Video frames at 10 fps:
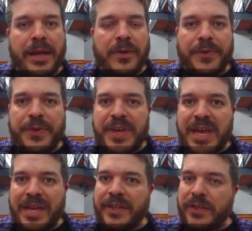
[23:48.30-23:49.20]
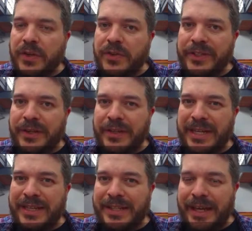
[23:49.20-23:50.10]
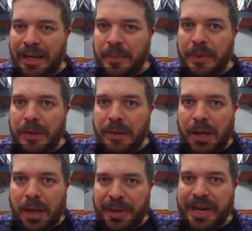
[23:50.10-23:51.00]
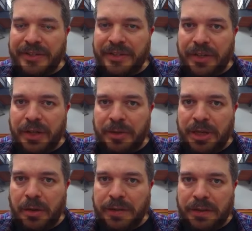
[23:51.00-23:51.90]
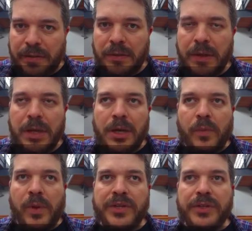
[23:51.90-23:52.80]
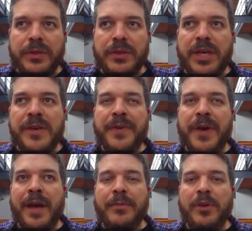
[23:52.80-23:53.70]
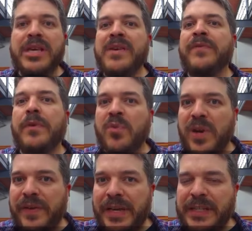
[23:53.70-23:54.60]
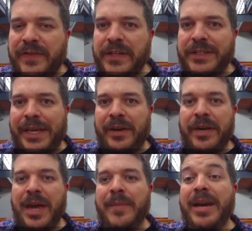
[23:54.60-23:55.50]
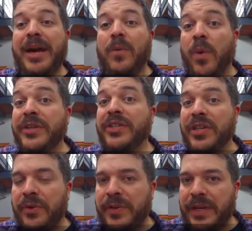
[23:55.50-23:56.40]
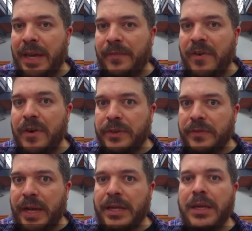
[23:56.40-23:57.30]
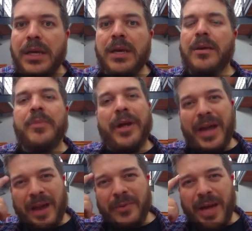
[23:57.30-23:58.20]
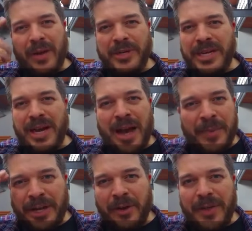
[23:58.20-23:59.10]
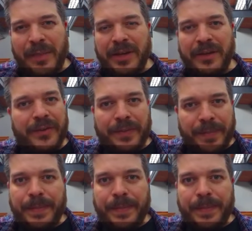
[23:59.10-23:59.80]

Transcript: you'll see in the search result that it's an AMP page that you're going to be going to, which if I'm looking for more advanced functionality, I may not want to go to the AMP version, right? But I'm going to know that because